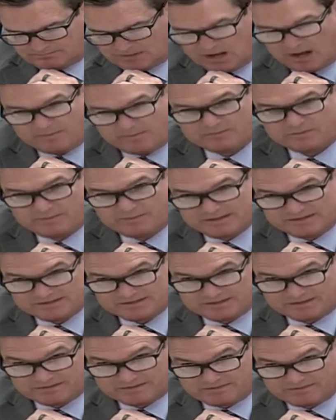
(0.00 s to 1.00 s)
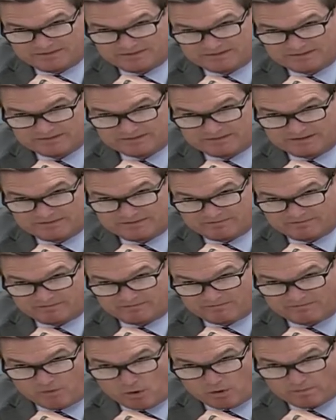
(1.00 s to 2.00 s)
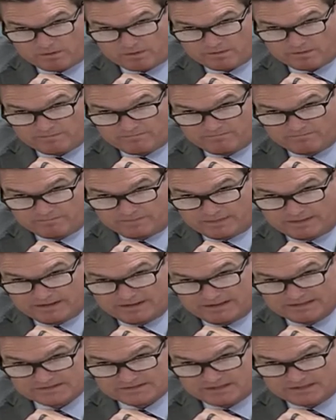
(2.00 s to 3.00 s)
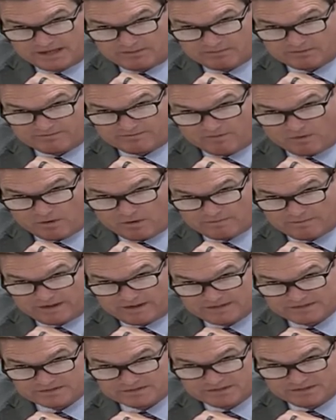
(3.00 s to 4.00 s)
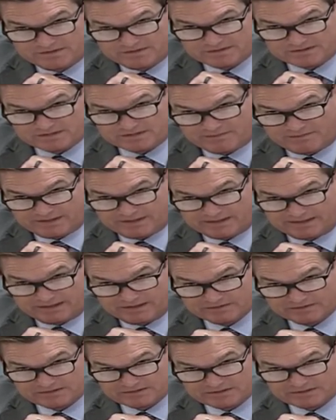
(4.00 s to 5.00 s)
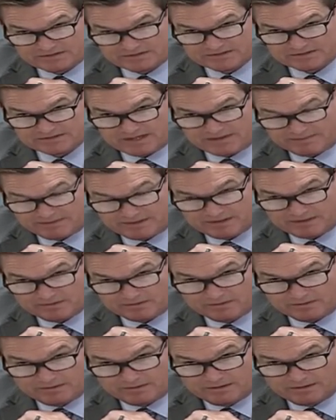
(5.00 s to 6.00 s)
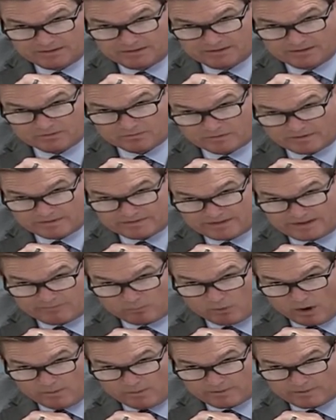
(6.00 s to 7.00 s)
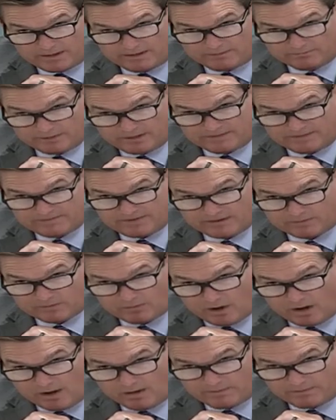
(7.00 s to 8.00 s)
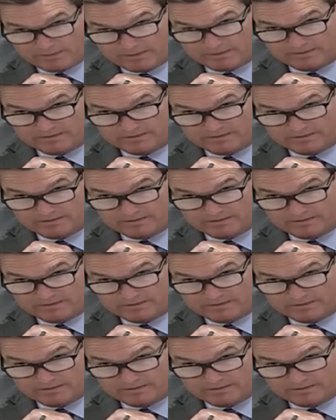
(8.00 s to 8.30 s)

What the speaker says: optimistic to think that if a farmer isn't able to farm next year, that somebody else is going to step in and rent that property and plant that crop?